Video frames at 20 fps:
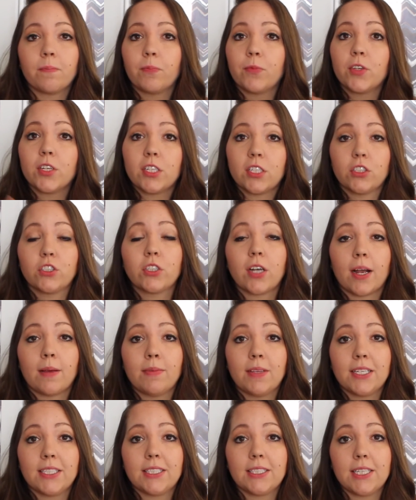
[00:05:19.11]
to describe
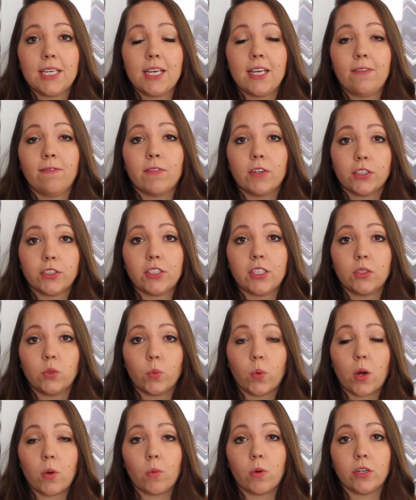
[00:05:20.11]
this scene versus
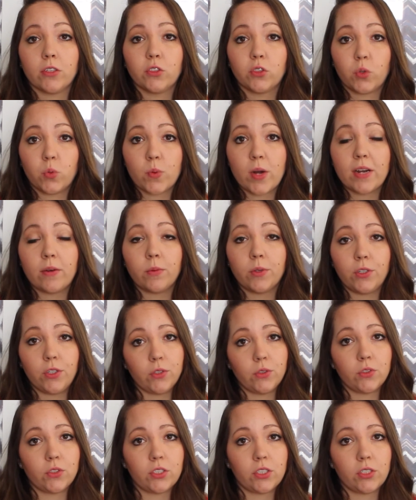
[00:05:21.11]
what words Gwen would use